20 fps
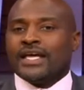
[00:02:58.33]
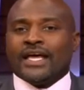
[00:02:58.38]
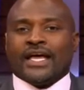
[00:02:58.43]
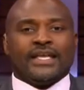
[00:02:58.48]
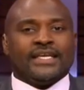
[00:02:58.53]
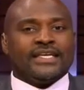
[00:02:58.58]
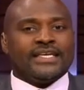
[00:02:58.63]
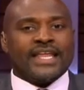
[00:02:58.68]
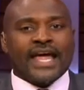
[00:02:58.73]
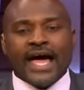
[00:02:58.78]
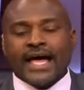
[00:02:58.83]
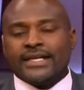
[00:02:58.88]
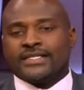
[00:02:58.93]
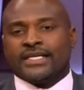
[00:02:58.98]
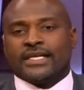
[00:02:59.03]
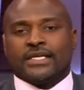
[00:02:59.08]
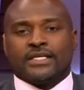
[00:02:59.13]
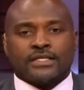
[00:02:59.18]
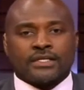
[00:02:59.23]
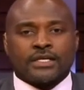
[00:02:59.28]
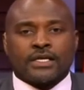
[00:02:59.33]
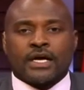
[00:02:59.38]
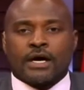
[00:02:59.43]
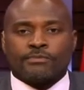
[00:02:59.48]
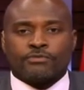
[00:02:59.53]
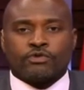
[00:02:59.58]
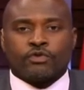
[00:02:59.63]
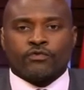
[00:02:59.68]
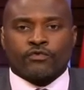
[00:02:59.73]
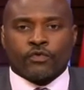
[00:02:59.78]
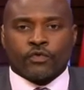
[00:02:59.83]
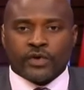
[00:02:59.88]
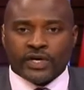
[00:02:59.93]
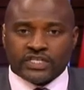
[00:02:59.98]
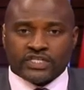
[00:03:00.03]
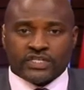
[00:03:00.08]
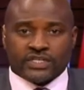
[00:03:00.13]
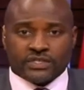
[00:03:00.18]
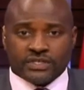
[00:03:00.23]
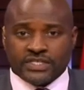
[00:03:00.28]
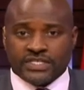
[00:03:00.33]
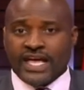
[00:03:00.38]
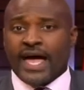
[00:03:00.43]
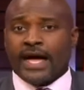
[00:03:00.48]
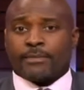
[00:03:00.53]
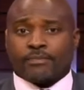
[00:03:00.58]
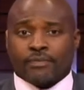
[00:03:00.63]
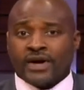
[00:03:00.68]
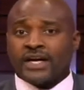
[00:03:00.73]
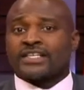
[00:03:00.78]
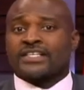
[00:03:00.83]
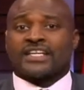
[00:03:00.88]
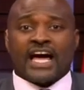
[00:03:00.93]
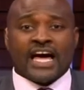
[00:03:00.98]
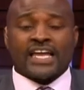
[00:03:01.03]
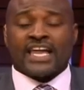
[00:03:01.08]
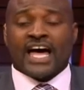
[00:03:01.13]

And that didn't come to fruition. Dak Prescott